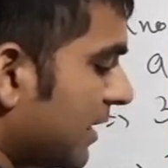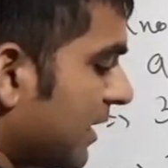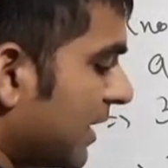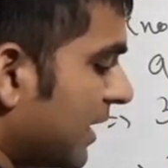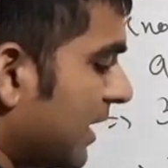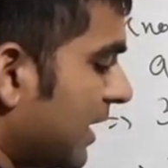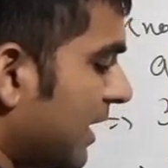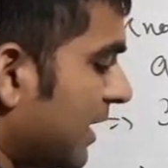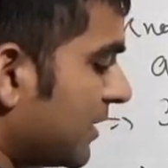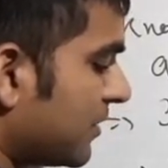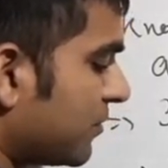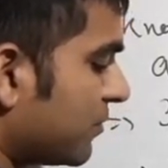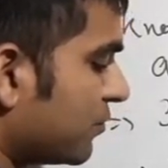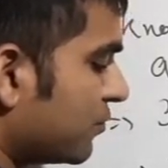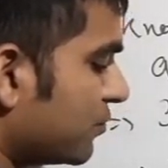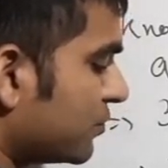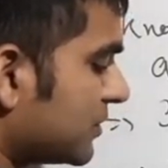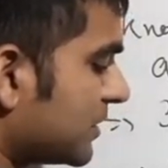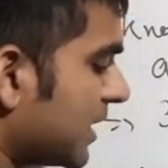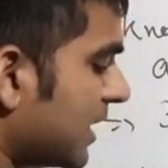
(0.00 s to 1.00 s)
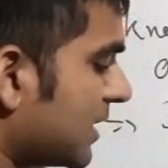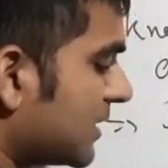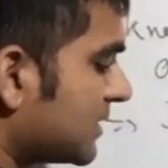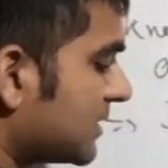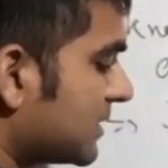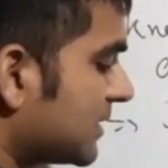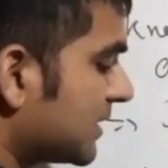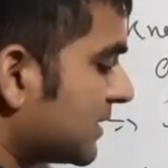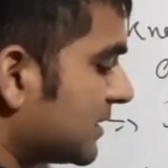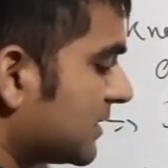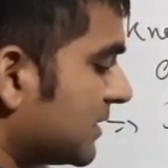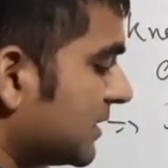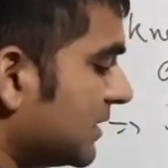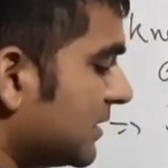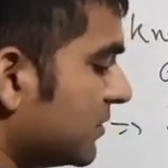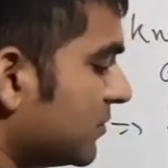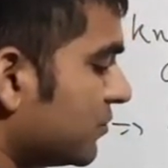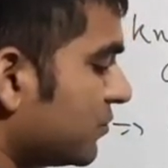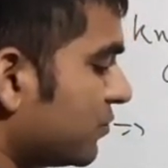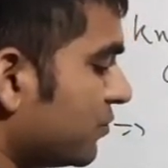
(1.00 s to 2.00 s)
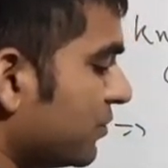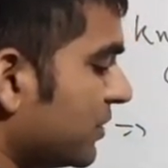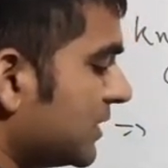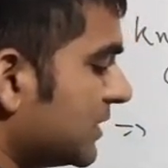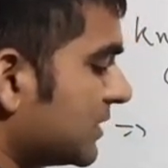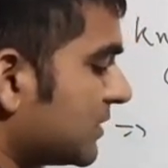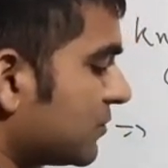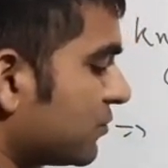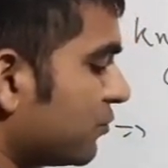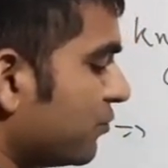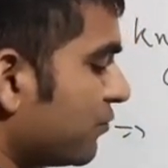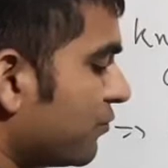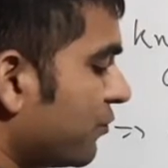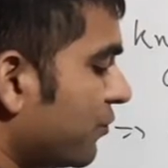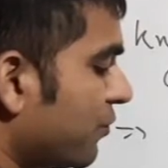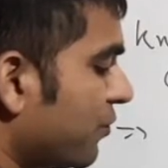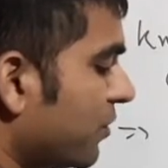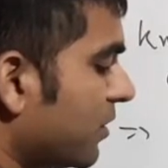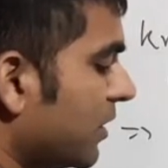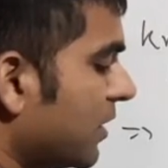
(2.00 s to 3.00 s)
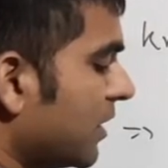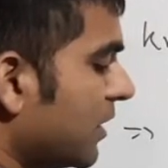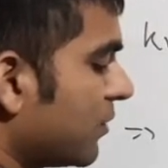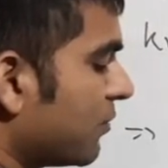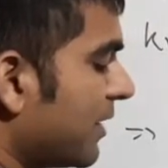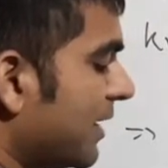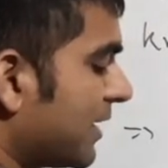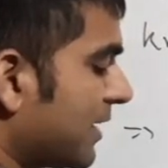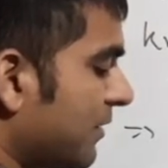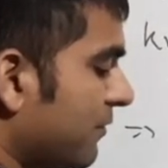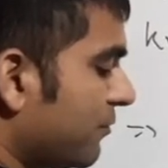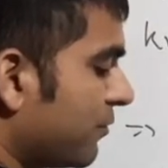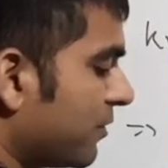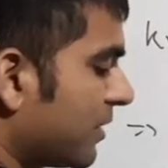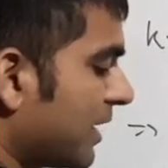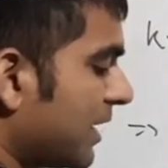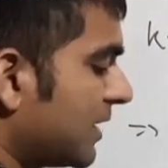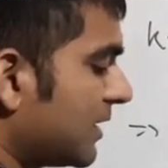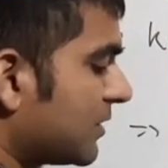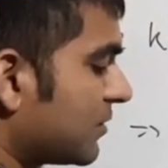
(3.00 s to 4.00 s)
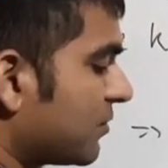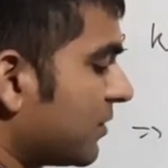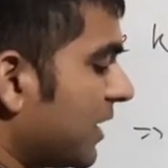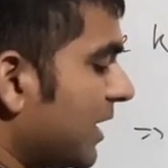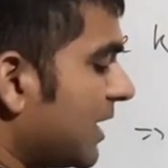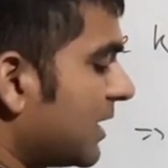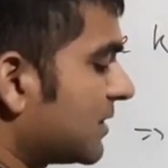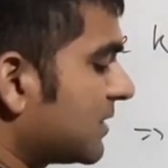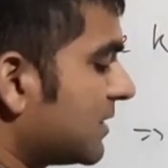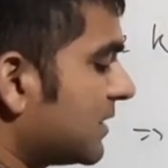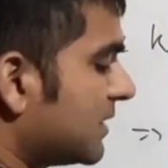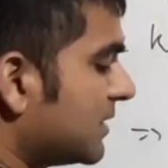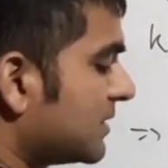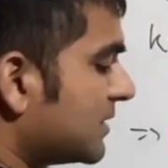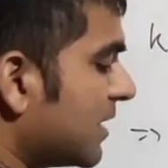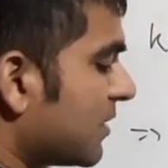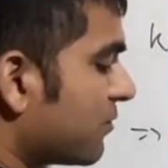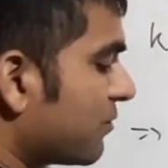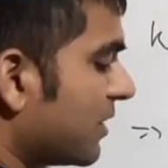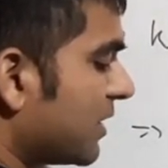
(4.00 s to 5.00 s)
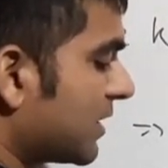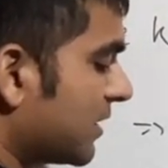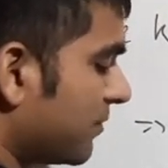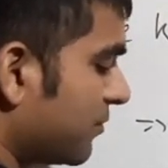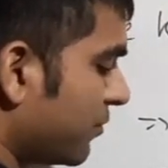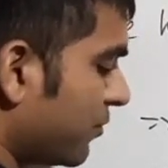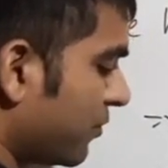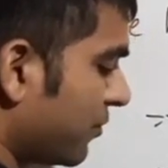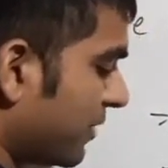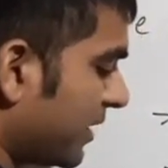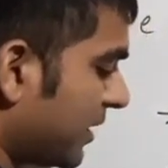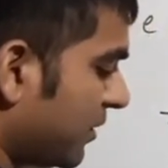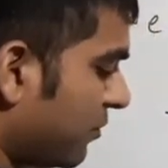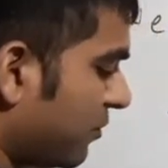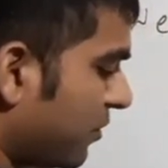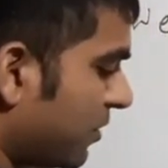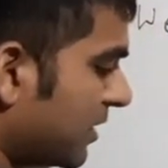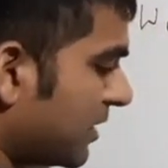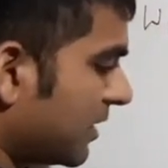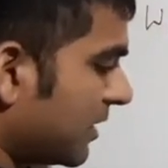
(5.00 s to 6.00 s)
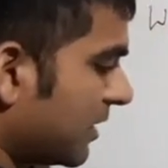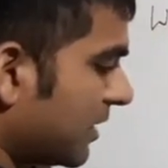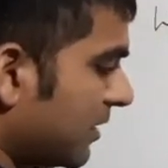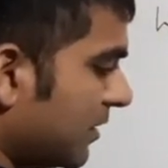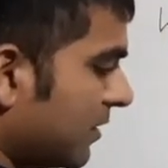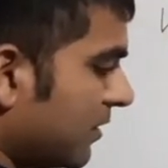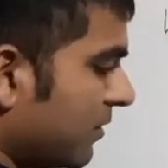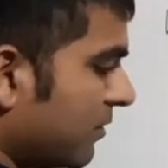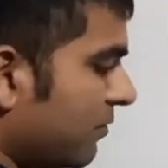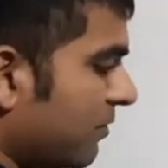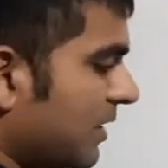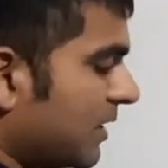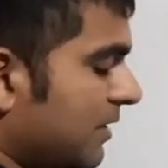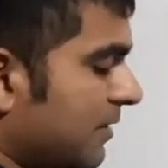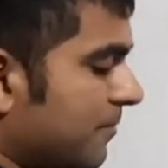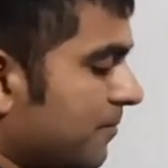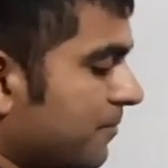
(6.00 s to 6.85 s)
8 2s are 16, 2 is 2, 4, 24, right? So 8 3s are 24. We got what?